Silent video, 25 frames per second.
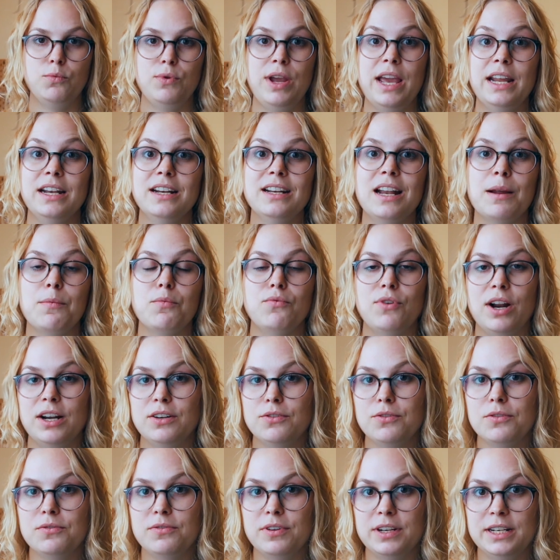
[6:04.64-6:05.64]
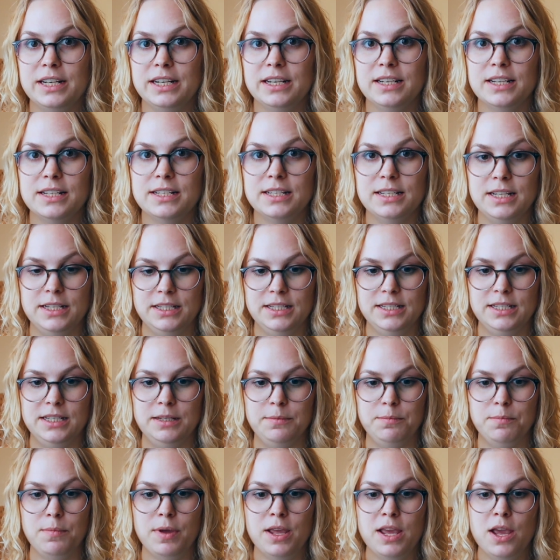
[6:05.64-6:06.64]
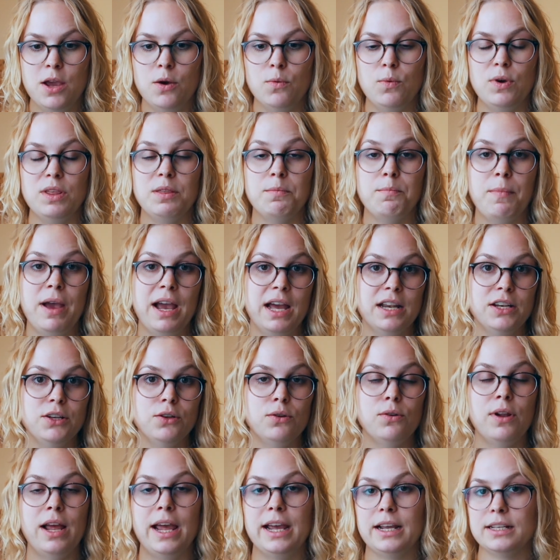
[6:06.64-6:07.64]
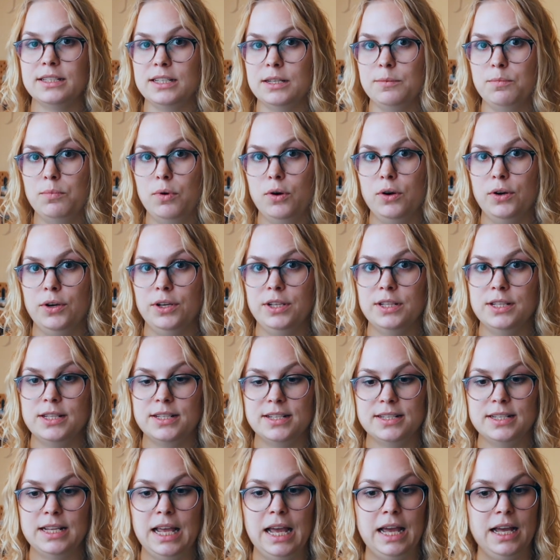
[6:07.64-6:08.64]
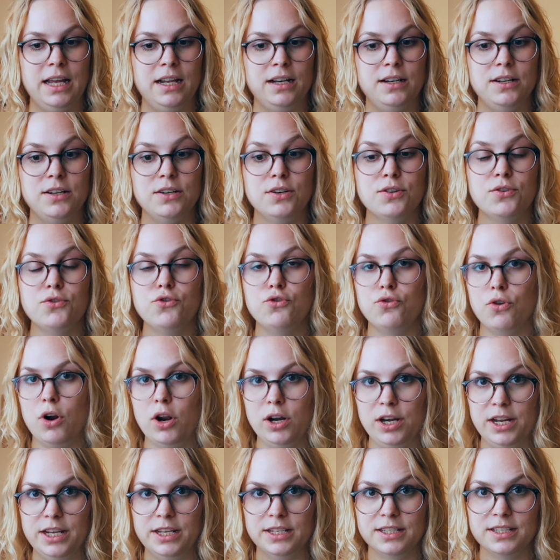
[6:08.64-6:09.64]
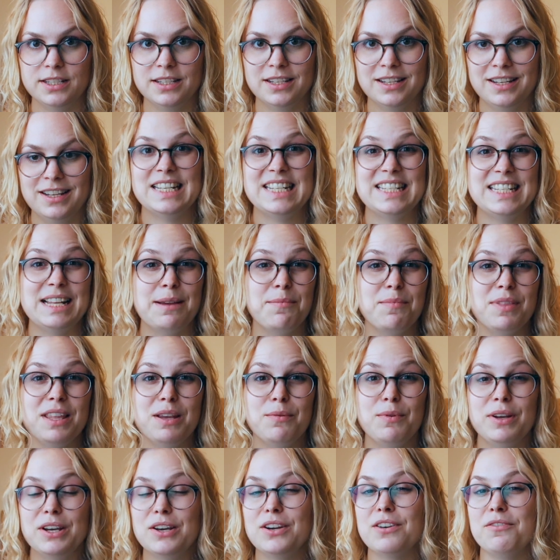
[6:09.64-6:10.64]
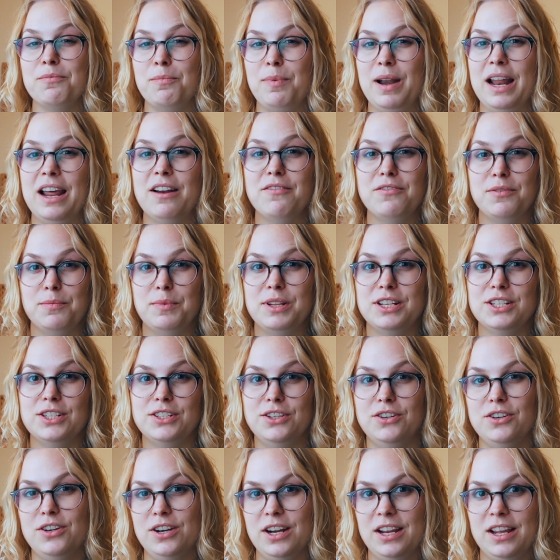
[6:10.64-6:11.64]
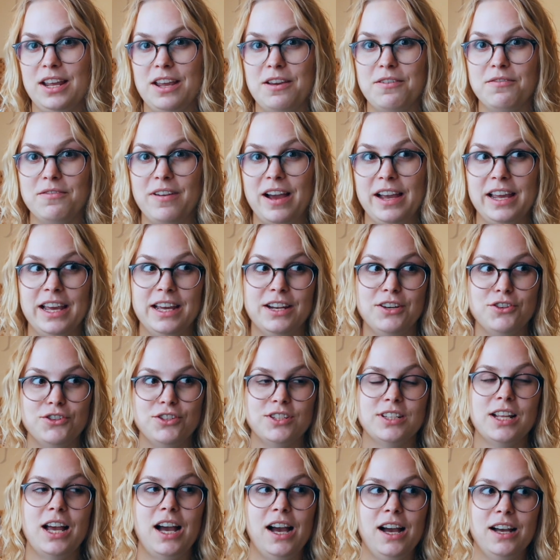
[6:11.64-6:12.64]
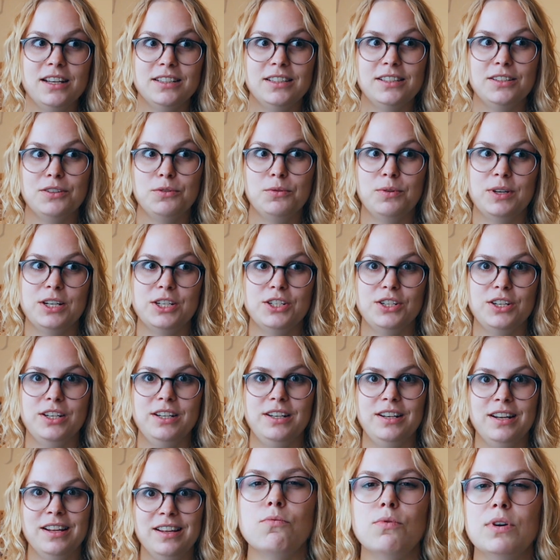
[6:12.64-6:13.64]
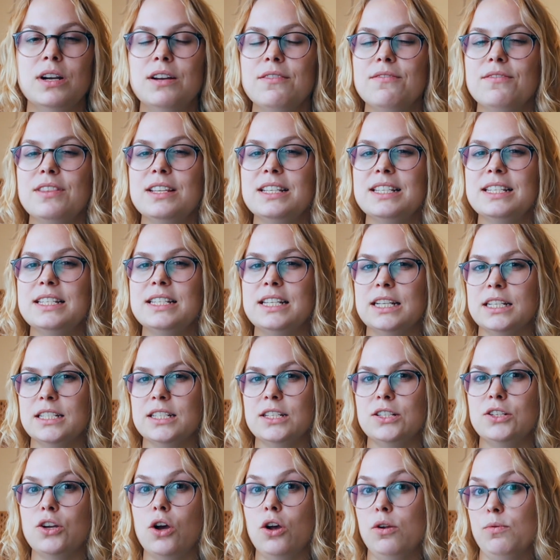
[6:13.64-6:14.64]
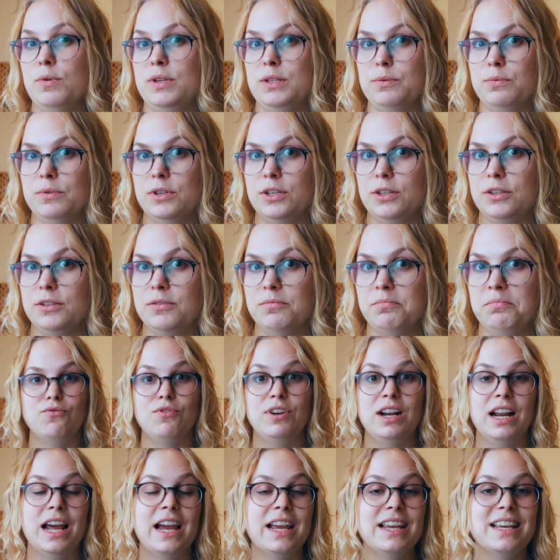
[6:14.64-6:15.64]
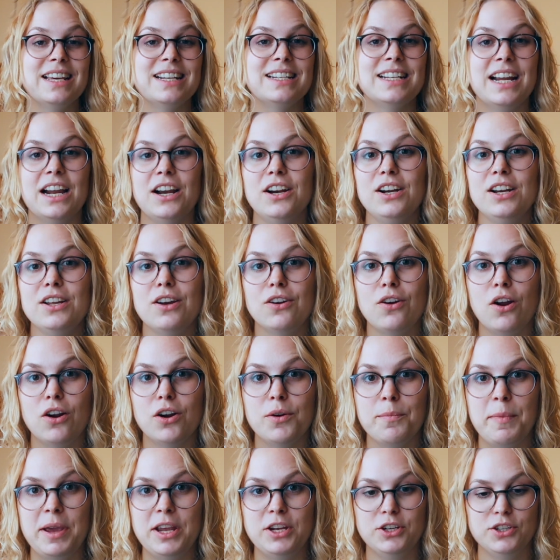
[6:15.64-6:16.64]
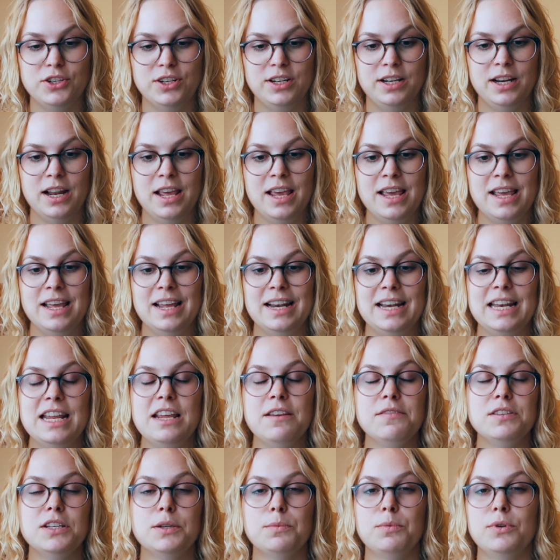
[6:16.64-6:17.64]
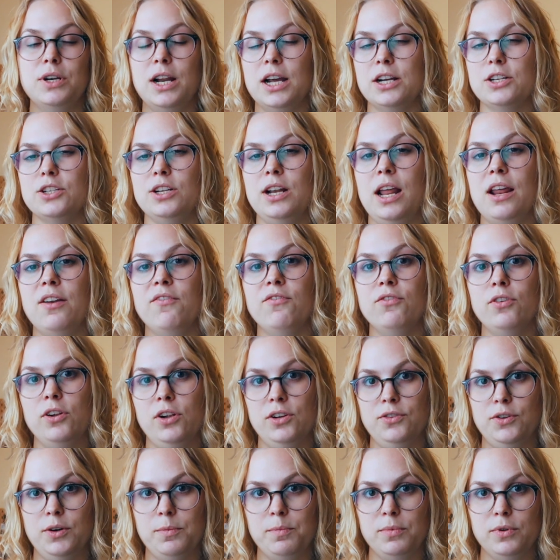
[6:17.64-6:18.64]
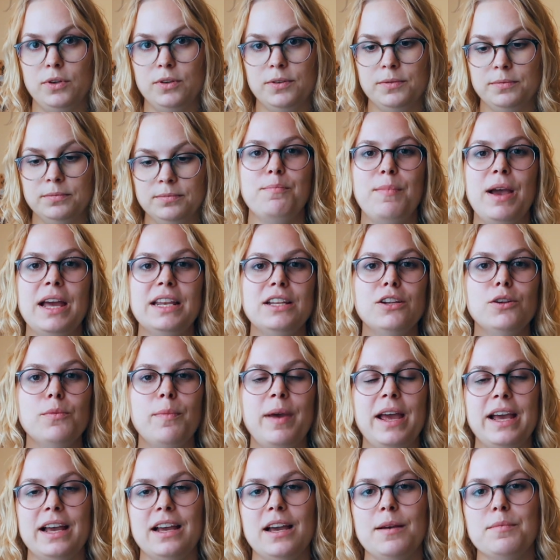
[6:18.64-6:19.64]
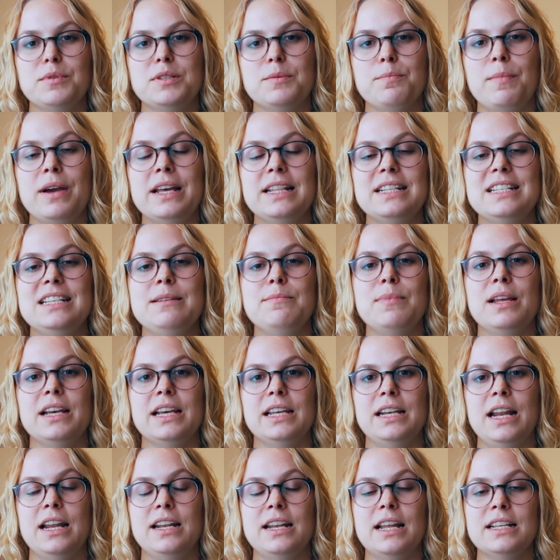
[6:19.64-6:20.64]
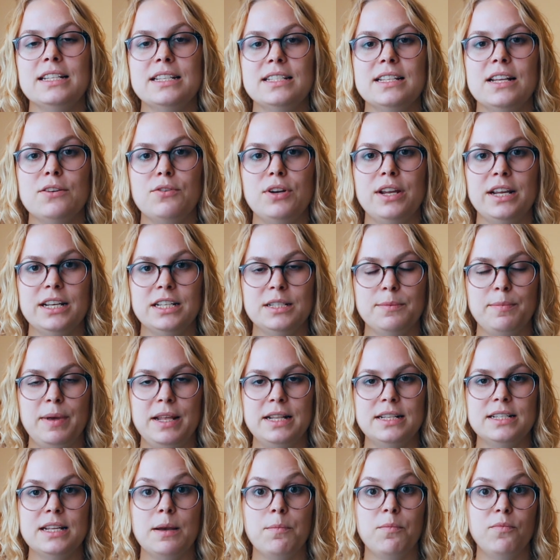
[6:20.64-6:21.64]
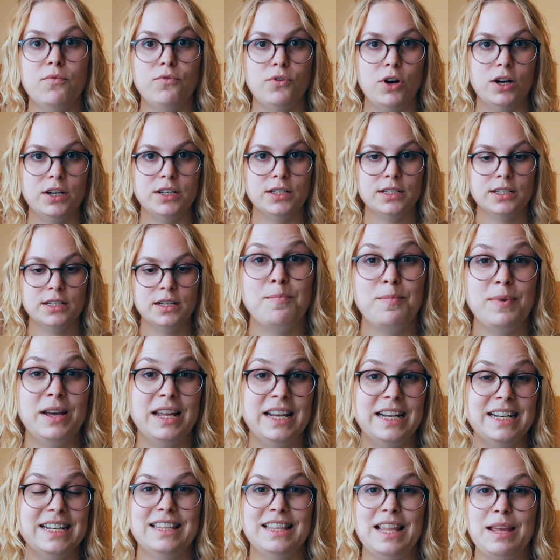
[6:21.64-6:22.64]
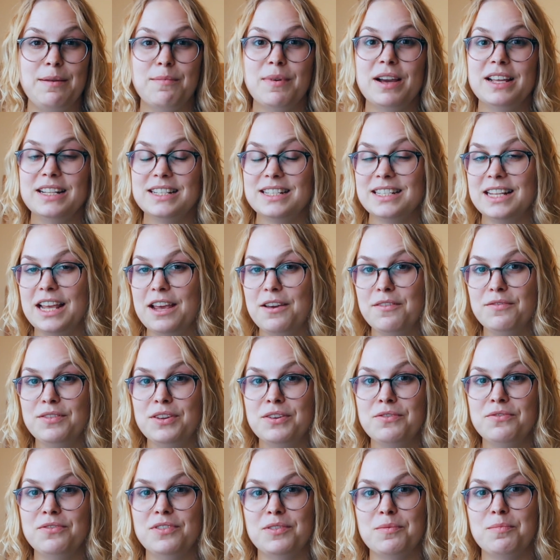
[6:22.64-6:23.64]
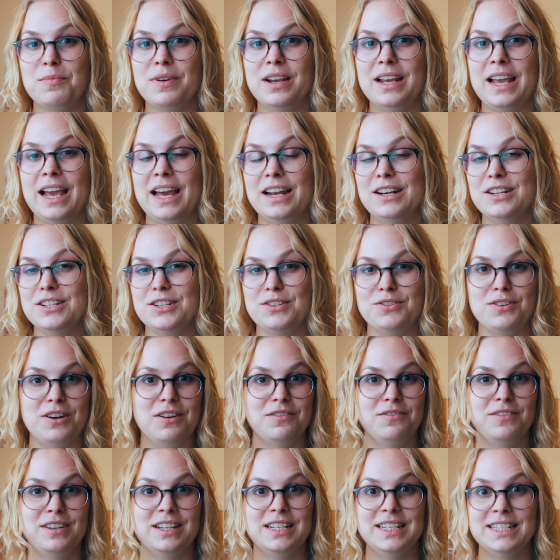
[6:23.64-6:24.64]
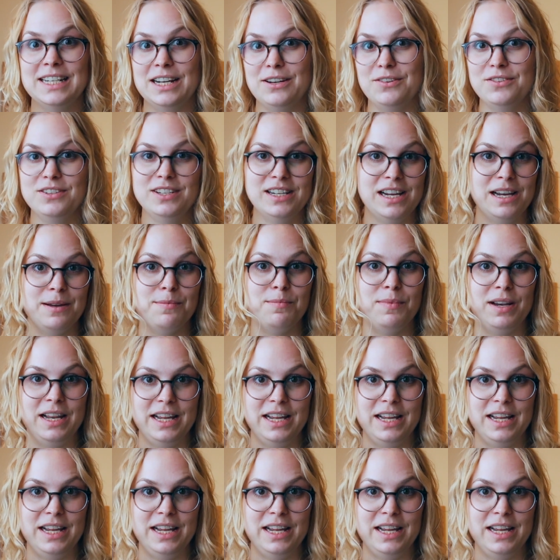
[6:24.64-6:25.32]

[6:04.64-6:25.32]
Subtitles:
We ended up retrofitting the system with manual exit points and trolleys. Something we could have planned from the start if I had just asked the question, what if this doesn't always work? Relying entirely on automation leaves your production line vulnerable. Manual backups might seem like an unnecessary expense up front, but they might save you from catastrophic downtime